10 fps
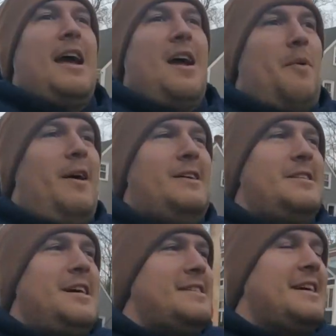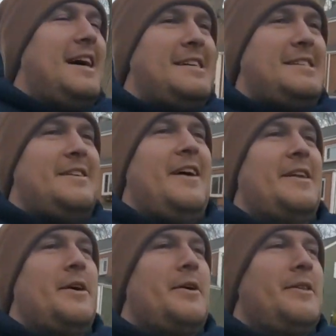I apologize, guys. I
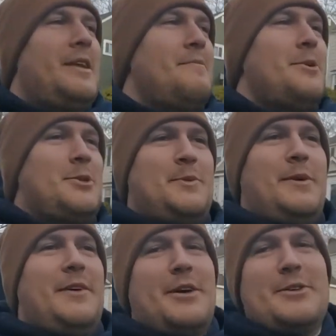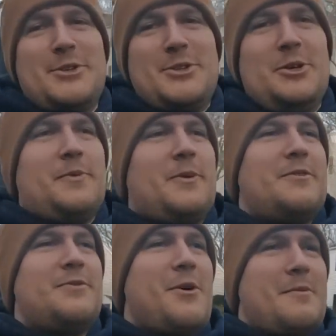know that most of my videos are super
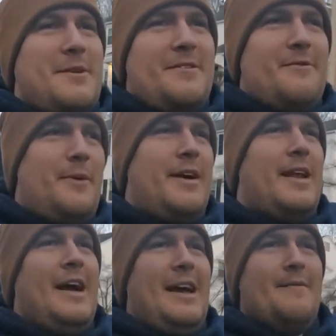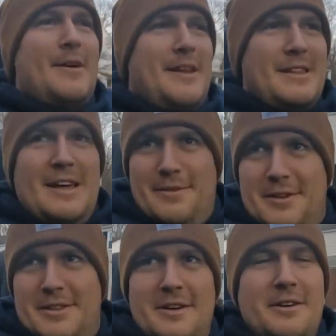informative, but I am at a
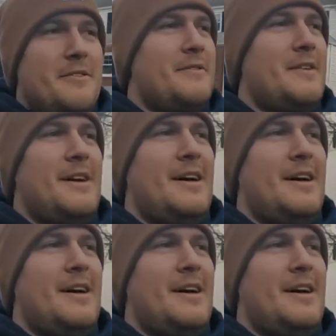level of